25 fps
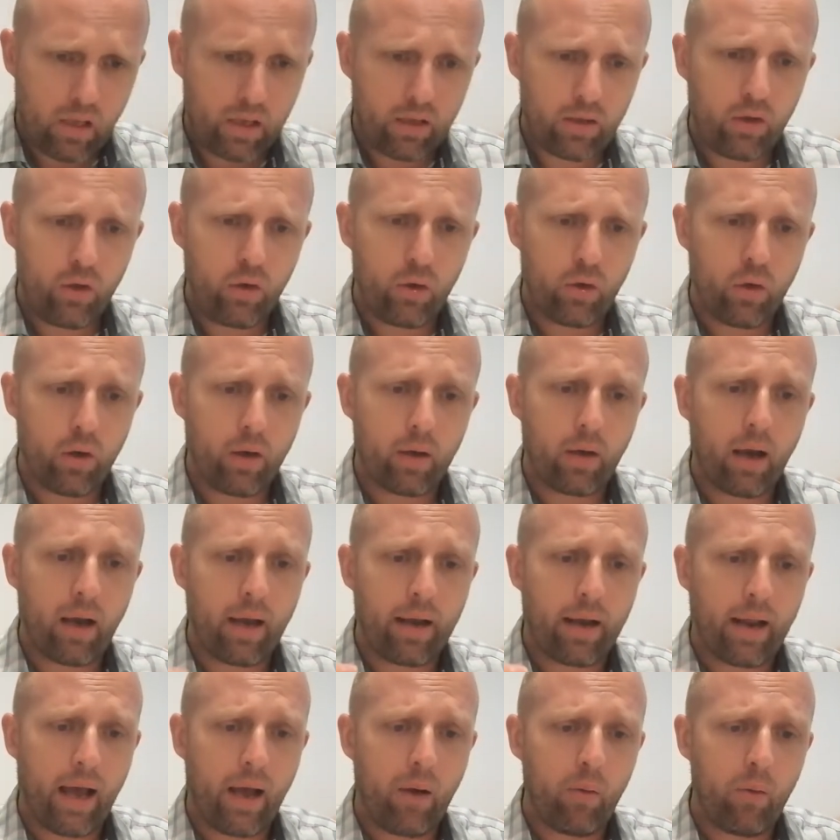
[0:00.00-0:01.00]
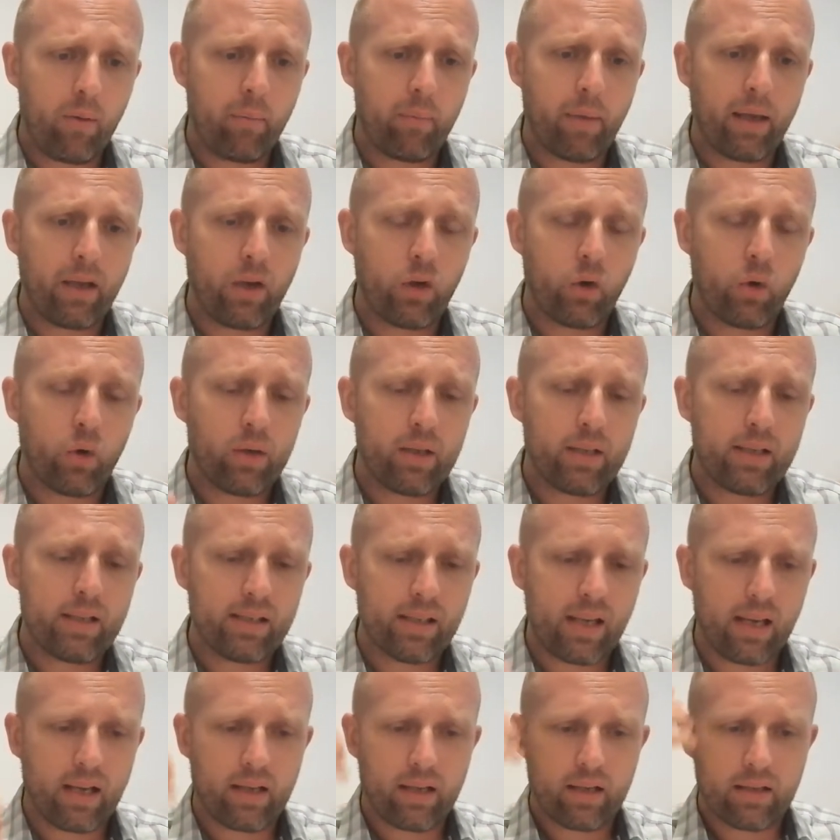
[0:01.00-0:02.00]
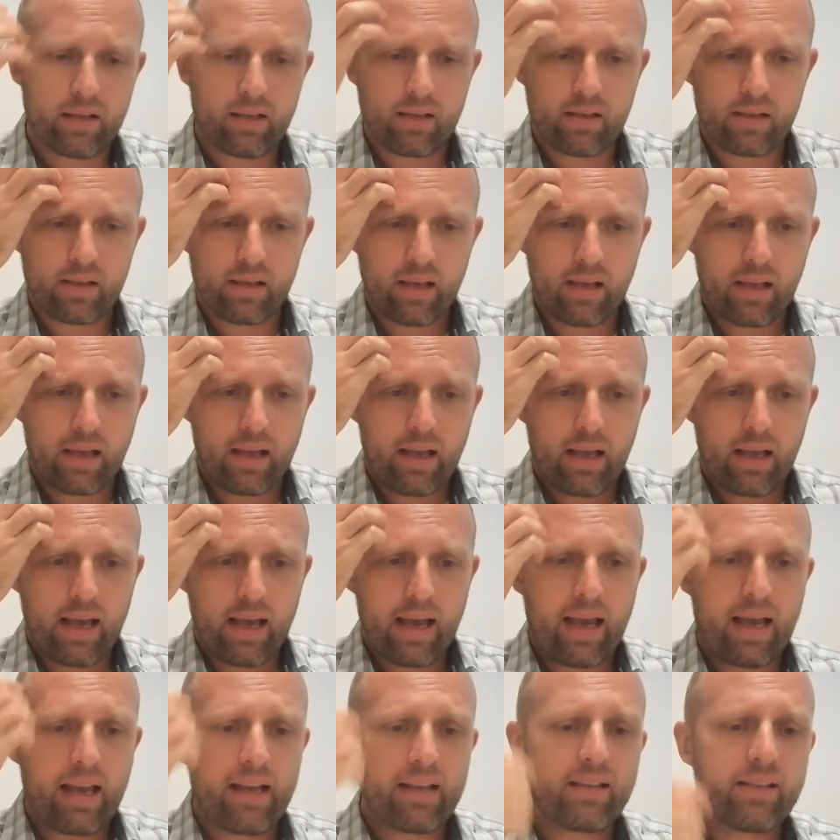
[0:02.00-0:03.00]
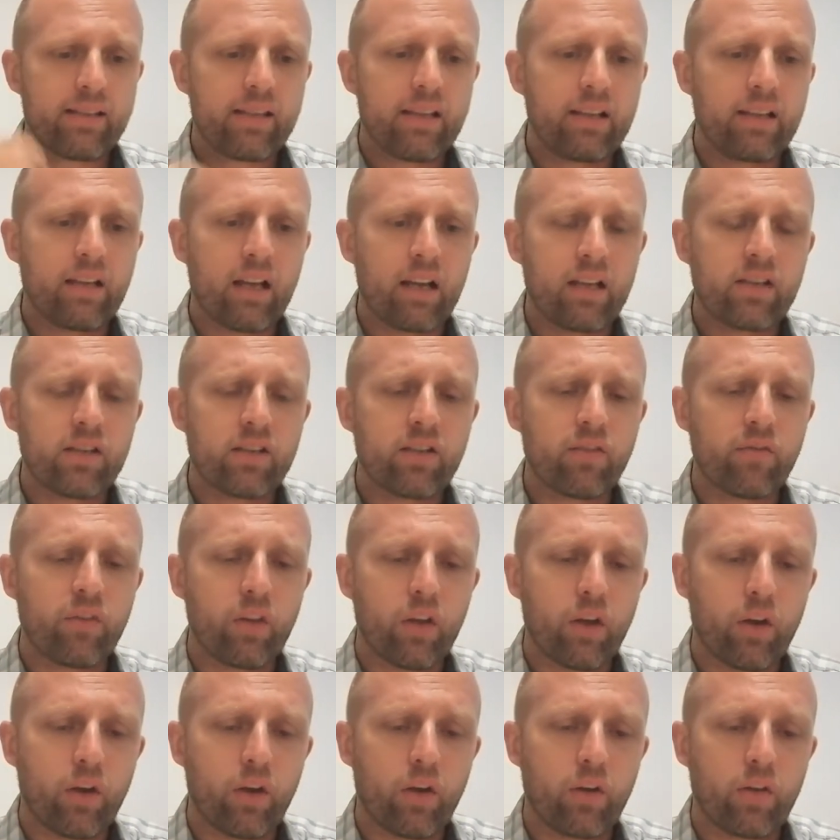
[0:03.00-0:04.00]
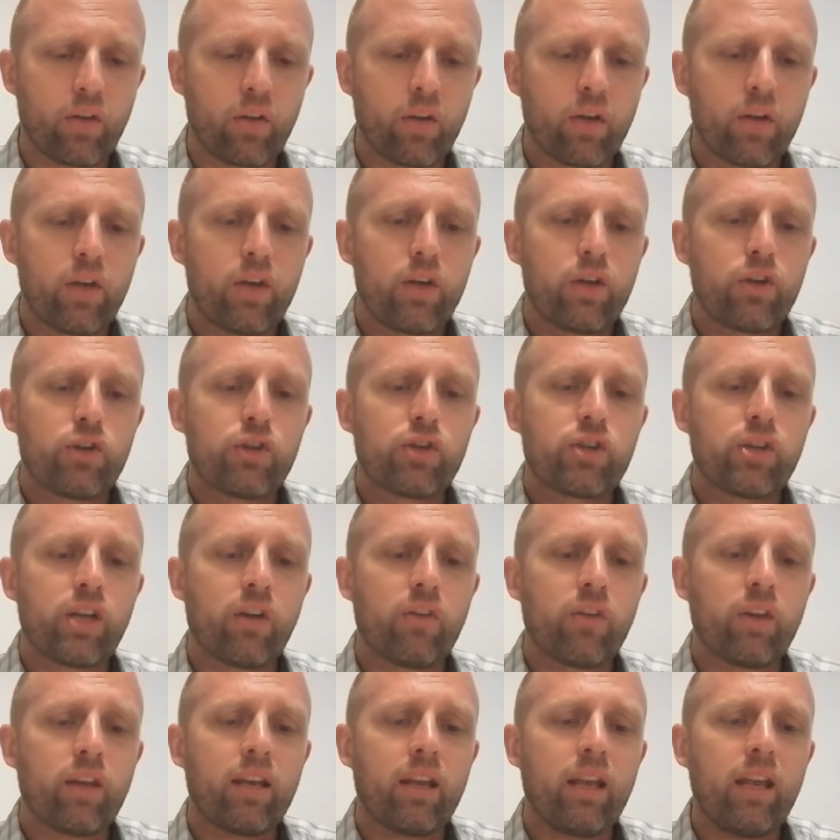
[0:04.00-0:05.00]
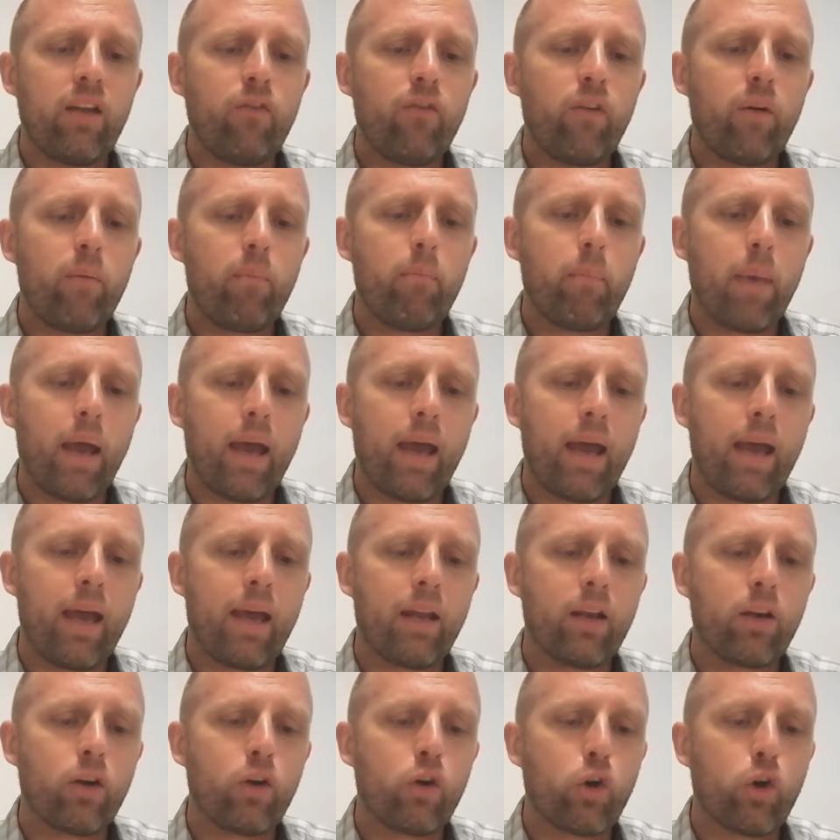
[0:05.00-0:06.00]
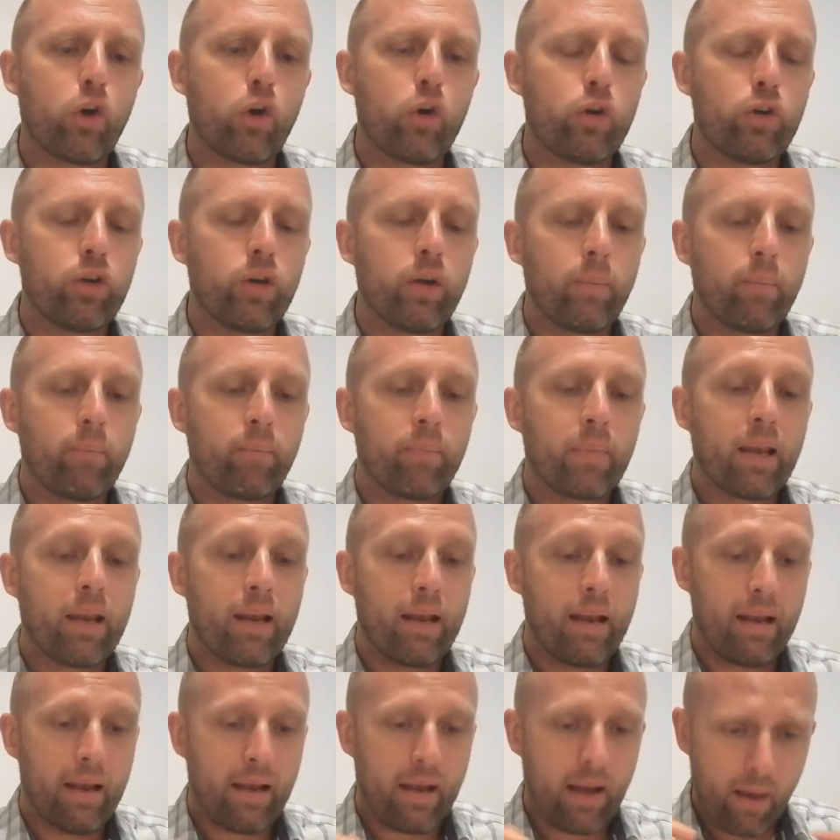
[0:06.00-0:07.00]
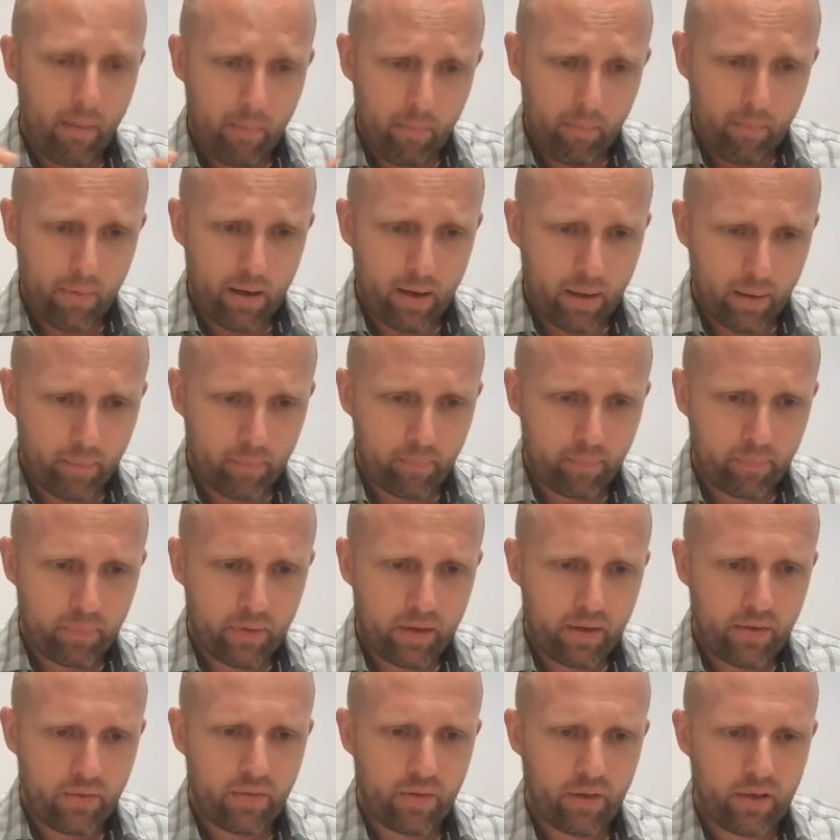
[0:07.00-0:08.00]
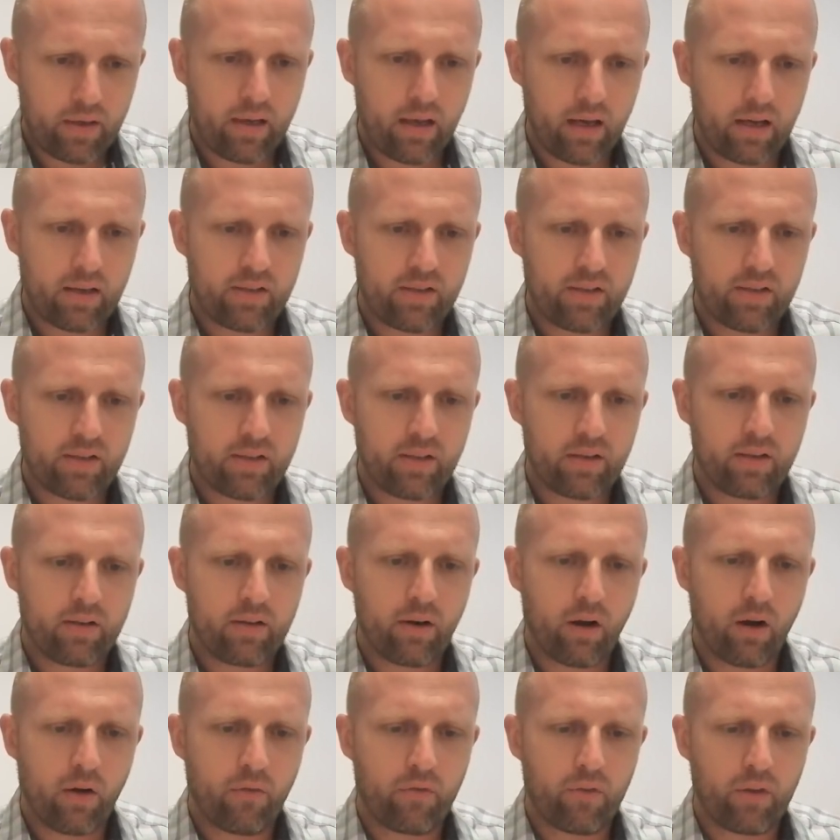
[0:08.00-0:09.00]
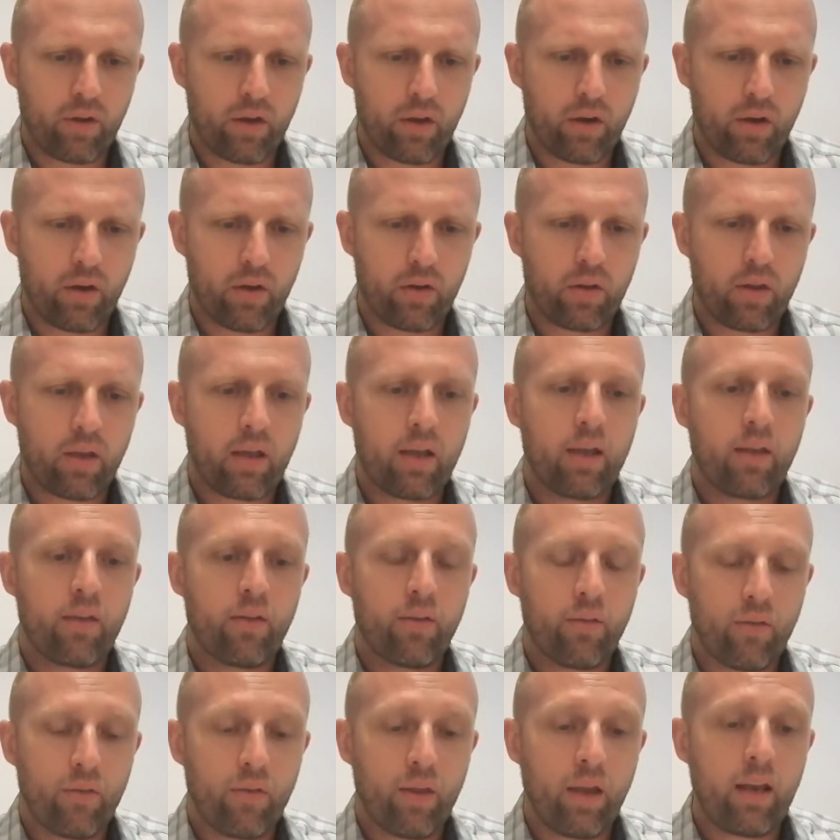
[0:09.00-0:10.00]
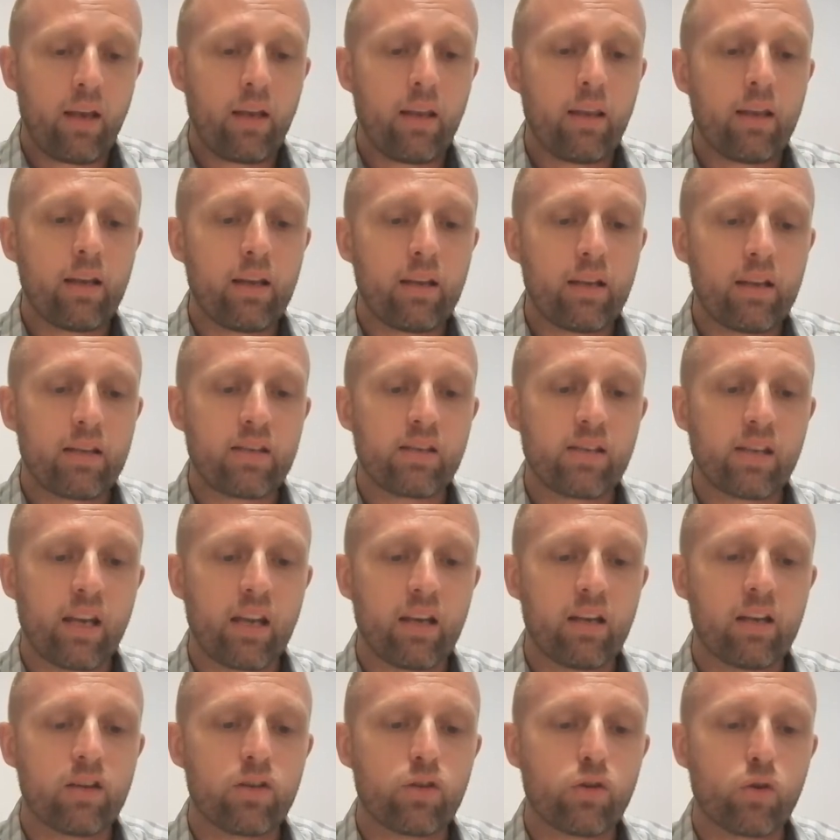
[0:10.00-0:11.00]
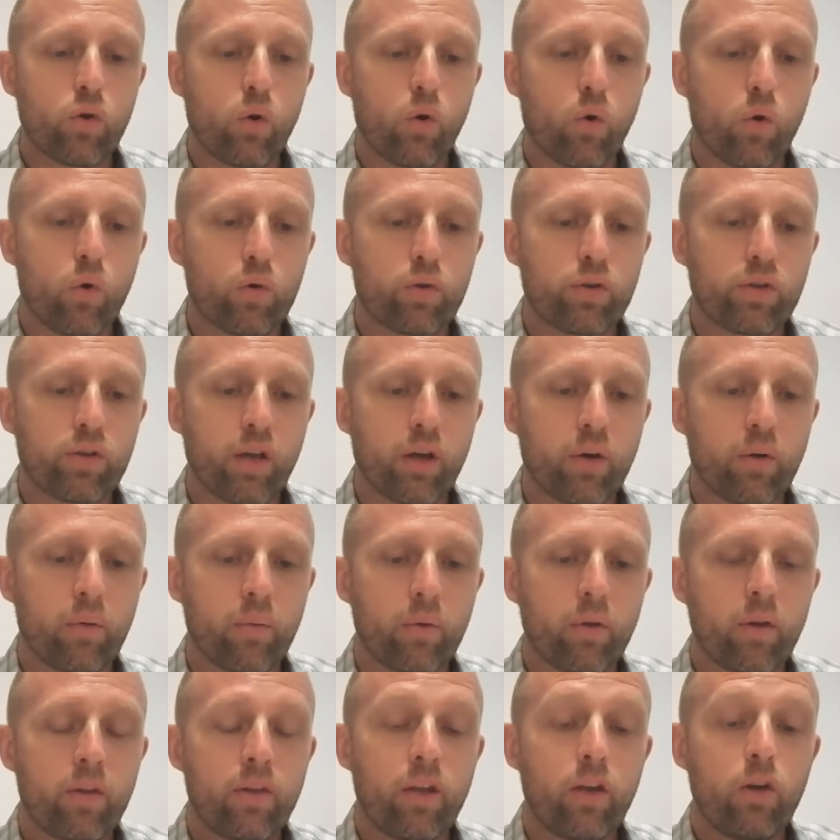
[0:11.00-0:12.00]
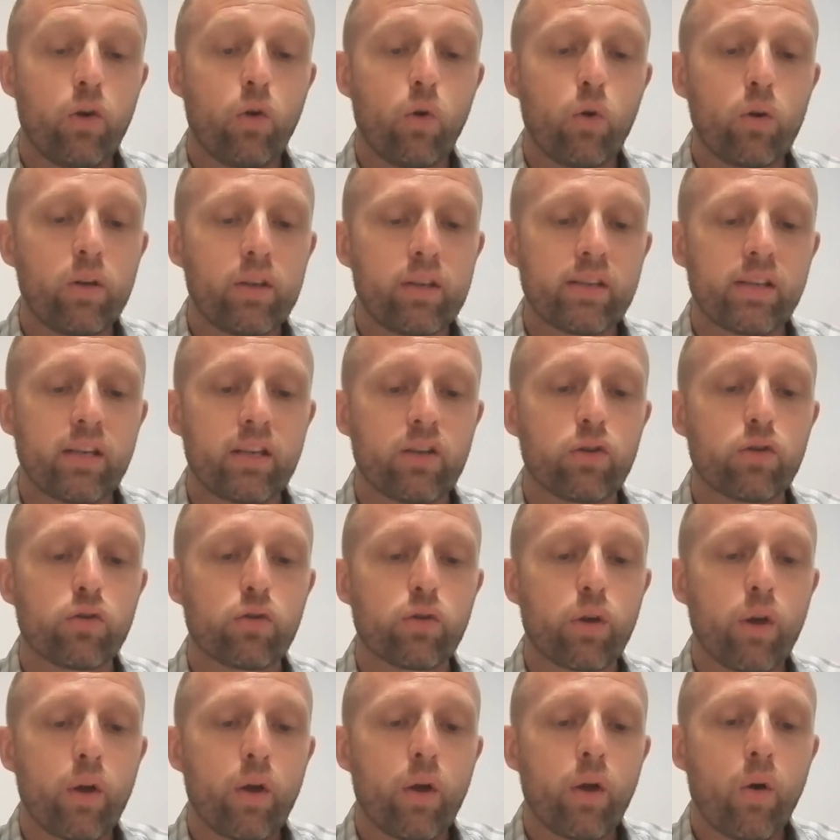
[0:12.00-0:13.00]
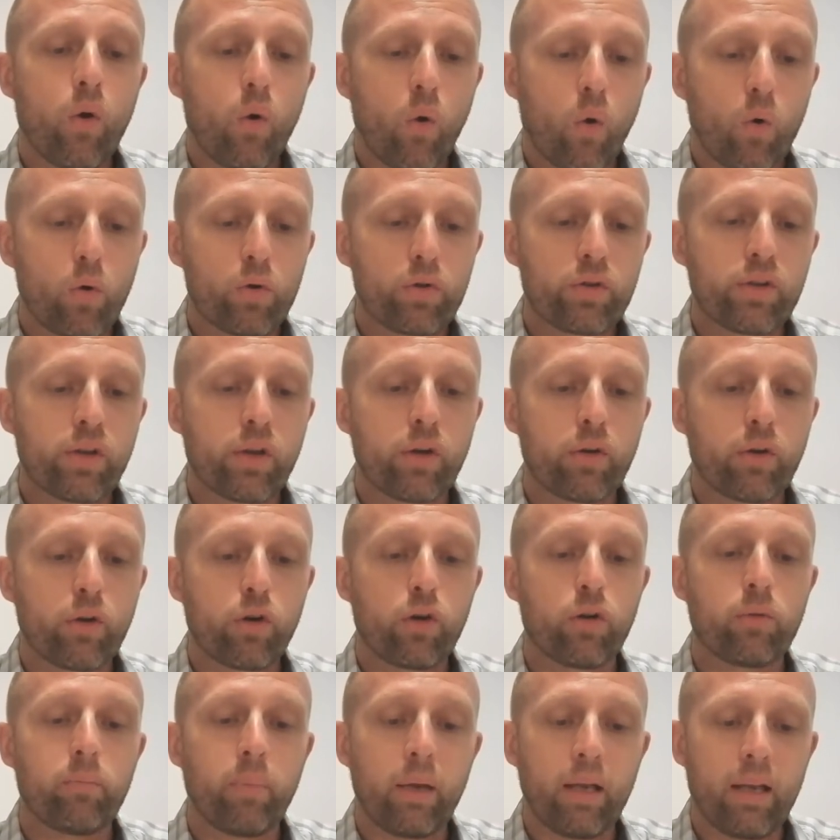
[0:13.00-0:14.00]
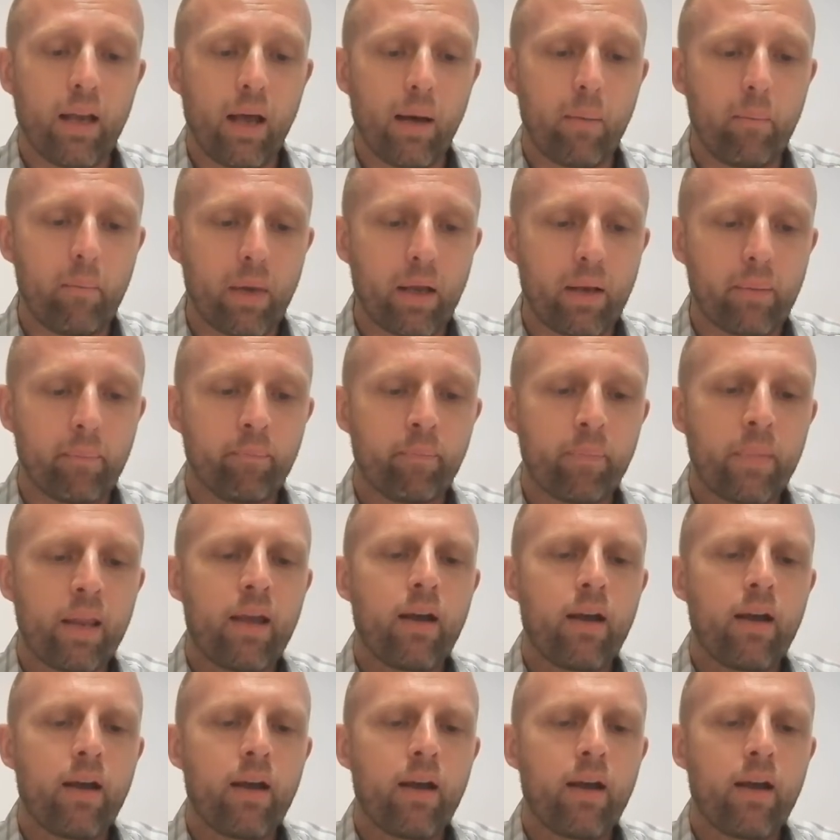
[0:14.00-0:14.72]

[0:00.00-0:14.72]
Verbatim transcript: you, uh, and I will make your descendants as the dust of the earth, so that if a man could number the dust of the earth, then the descendants also, then your descendants also could be numbered.